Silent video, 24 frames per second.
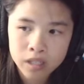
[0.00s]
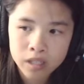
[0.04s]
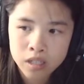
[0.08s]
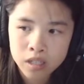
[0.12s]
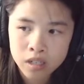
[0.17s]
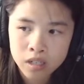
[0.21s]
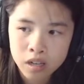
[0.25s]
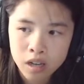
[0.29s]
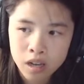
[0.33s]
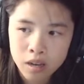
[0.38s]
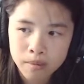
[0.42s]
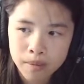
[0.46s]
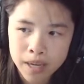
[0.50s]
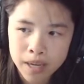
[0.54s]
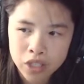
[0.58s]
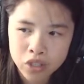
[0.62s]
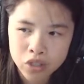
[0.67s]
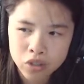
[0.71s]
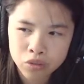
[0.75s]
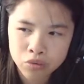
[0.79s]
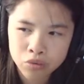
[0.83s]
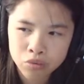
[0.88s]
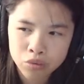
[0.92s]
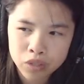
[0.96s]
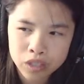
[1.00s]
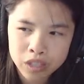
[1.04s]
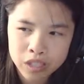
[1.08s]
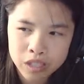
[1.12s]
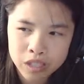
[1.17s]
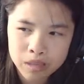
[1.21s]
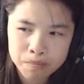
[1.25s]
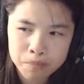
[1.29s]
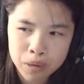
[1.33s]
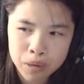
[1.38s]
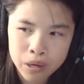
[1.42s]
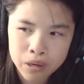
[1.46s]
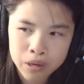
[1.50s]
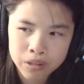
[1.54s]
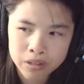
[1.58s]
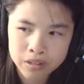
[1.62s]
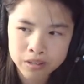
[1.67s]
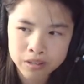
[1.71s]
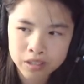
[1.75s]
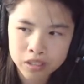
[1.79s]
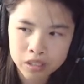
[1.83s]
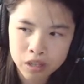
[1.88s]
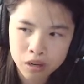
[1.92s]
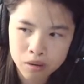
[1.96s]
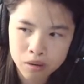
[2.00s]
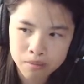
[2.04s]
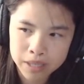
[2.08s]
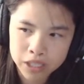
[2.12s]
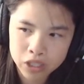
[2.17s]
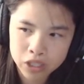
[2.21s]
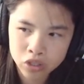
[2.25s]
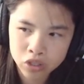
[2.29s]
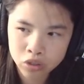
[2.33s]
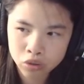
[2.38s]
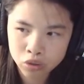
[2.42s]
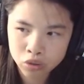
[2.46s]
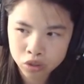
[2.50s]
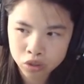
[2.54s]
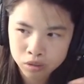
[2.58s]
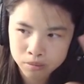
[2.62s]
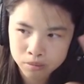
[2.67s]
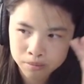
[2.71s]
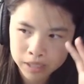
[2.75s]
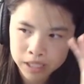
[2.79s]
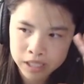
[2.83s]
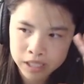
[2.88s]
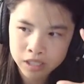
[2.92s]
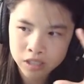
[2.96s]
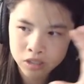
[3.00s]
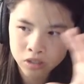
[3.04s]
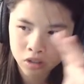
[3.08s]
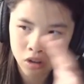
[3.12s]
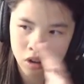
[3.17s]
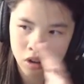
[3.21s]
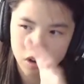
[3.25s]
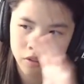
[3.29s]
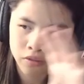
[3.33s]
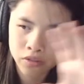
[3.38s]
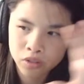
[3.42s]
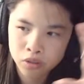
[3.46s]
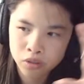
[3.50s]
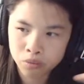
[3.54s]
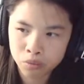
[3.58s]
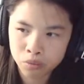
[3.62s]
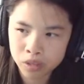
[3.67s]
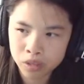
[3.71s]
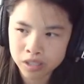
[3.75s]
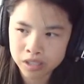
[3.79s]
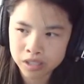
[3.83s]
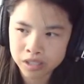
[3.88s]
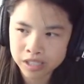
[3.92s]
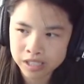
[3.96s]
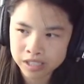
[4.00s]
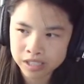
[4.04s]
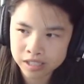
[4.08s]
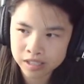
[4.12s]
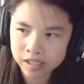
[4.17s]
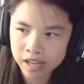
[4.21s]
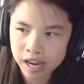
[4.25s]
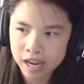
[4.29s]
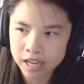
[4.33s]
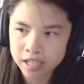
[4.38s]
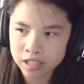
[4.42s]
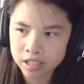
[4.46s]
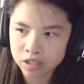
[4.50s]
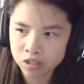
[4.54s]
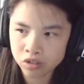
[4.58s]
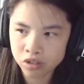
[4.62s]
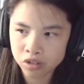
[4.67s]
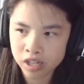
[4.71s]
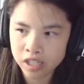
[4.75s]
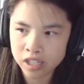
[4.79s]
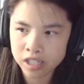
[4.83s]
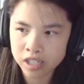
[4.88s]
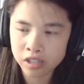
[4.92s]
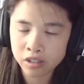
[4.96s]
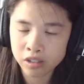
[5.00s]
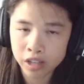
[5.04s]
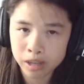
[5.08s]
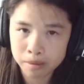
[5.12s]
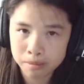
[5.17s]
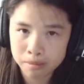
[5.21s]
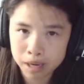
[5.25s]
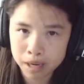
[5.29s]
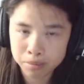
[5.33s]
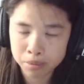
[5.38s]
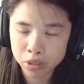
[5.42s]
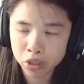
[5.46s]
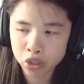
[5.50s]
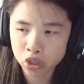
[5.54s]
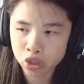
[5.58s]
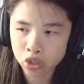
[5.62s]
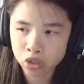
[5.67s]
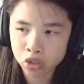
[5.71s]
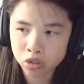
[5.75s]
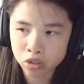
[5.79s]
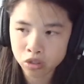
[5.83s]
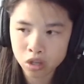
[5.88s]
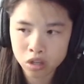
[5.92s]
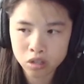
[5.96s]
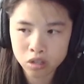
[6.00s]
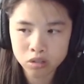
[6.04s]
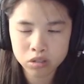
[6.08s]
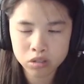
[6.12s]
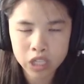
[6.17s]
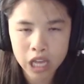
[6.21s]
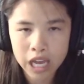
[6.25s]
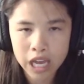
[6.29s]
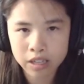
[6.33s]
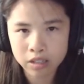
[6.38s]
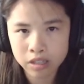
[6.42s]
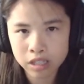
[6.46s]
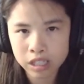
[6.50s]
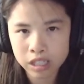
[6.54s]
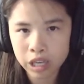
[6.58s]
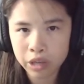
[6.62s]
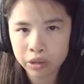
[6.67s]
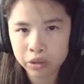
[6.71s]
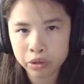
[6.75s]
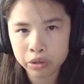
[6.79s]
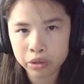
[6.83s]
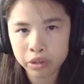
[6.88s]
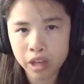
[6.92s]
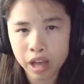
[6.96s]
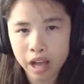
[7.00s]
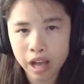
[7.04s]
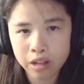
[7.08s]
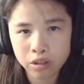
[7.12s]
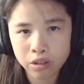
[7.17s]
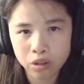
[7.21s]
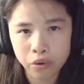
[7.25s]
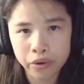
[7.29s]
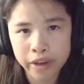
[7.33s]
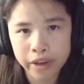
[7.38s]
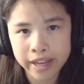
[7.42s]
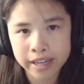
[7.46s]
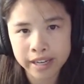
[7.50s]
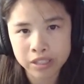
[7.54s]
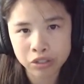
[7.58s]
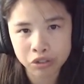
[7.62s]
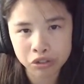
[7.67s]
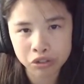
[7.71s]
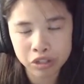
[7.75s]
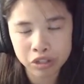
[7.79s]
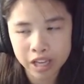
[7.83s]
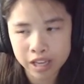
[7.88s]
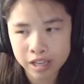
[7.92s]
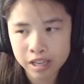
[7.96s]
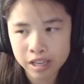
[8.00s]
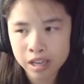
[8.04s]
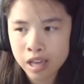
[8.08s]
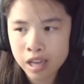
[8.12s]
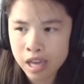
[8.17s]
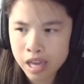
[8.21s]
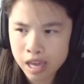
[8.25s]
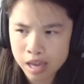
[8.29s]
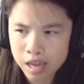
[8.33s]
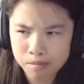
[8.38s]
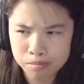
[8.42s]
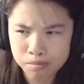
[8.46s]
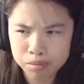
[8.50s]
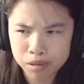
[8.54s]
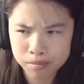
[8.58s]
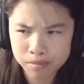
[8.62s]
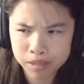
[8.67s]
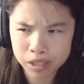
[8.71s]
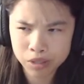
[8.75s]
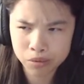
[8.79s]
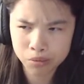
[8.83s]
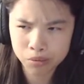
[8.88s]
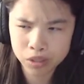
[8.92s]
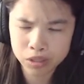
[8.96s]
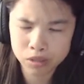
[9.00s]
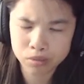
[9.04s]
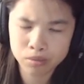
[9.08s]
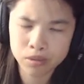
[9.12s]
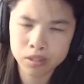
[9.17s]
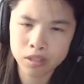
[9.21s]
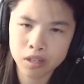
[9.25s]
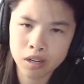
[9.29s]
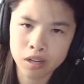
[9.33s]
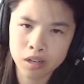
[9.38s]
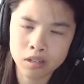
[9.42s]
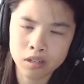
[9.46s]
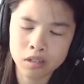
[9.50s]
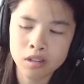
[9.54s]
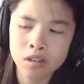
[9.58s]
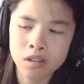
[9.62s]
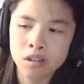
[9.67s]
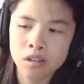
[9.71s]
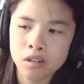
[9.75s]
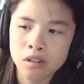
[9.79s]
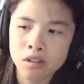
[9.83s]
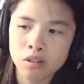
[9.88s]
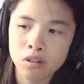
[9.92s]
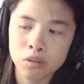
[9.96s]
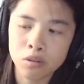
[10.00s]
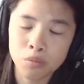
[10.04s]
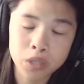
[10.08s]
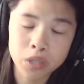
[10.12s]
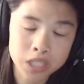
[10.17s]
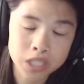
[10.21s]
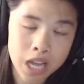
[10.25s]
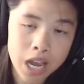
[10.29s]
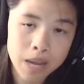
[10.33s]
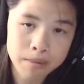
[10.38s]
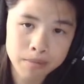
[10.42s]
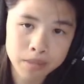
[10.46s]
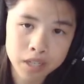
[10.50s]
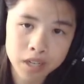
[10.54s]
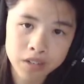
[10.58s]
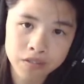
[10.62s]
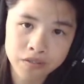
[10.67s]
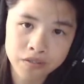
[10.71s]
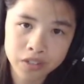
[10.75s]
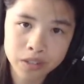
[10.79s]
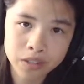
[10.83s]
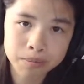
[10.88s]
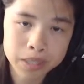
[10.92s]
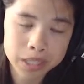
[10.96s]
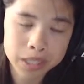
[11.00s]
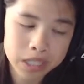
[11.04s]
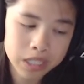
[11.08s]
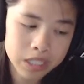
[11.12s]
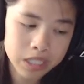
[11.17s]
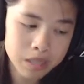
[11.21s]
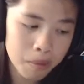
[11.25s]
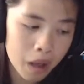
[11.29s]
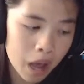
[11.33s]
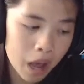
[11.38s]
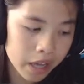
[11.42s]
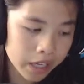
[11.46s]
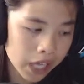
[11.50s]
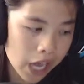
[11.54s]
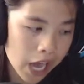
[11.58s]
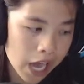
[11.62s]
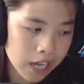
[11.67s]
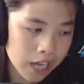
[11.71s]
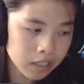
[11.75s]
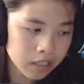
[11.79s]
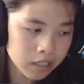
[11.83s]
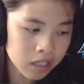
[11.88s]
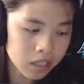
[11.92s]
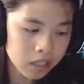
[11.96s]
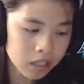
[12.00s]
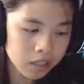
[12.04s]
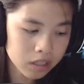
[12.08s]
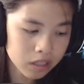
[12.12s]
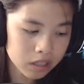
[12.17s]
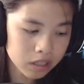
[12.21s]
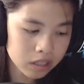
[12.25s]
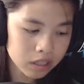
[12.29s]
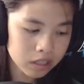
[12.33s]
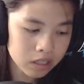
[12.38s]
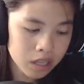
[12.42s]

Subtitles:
I should really put, my social medias off to one of these sides right here, like my personal owns. I'll go ahead and do that in Premiere once we're done, or once I'm done filming this podcast, at least.